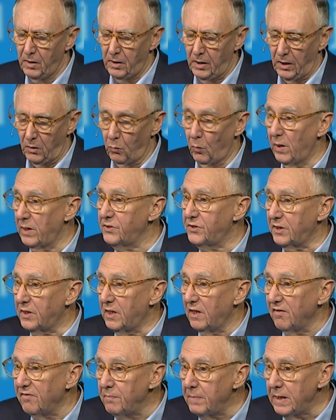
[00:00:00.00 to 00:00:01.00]
And what does it
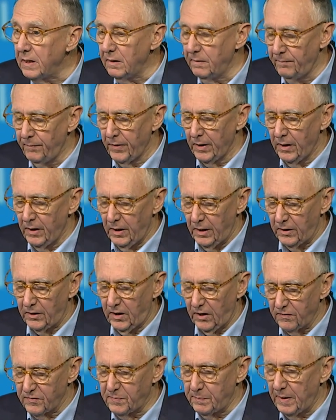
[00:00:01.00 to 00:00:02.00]
give me? It
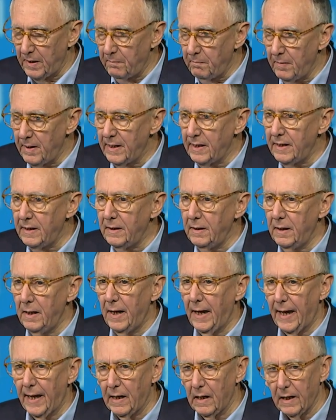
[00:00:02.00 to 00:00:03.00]
gives me many
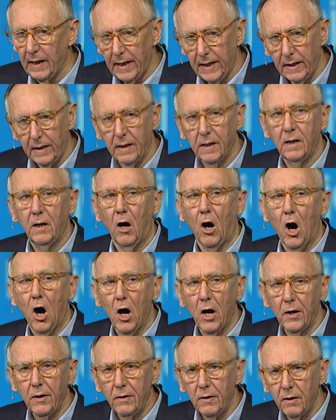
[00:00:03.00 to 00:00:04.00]
analytic,
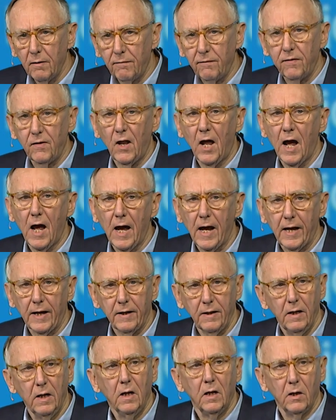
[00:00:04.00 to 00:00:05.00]
on the fly
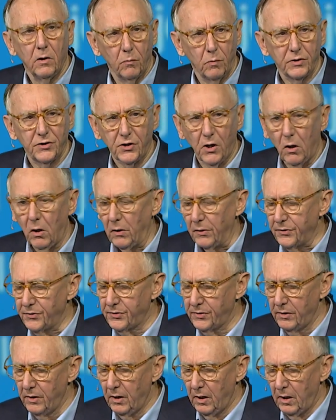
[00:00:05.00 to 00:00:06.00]

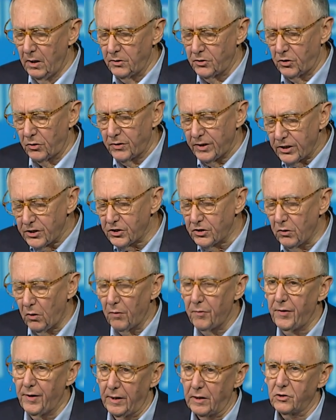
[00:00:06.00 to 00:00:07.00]
results. Traditional
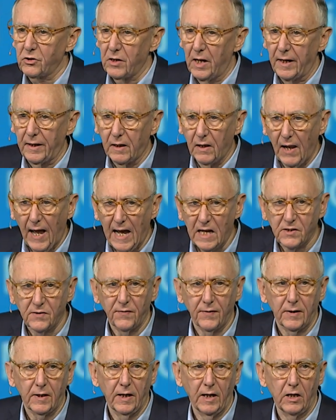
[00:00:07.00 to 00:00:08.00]
things like
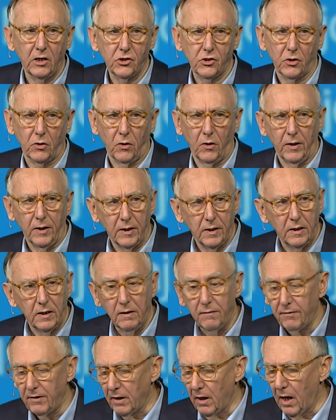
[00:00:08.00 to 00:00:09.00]
classification or
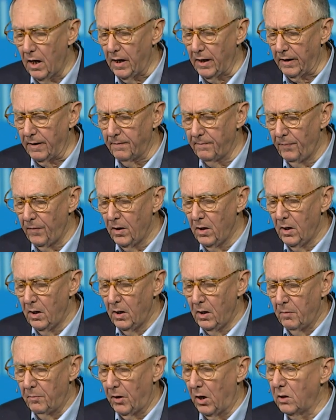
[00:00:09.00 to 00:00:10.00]
NDVI,
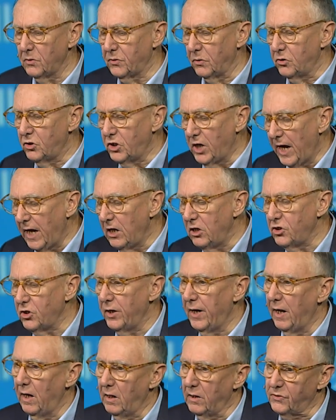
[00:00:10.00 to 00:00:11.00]
but also change
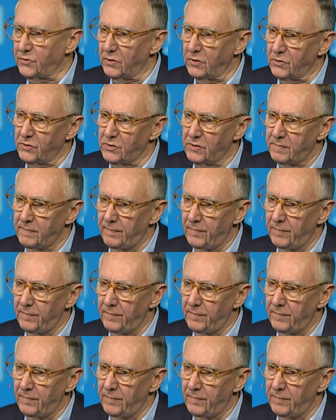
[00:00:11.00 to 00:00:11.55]
analysis.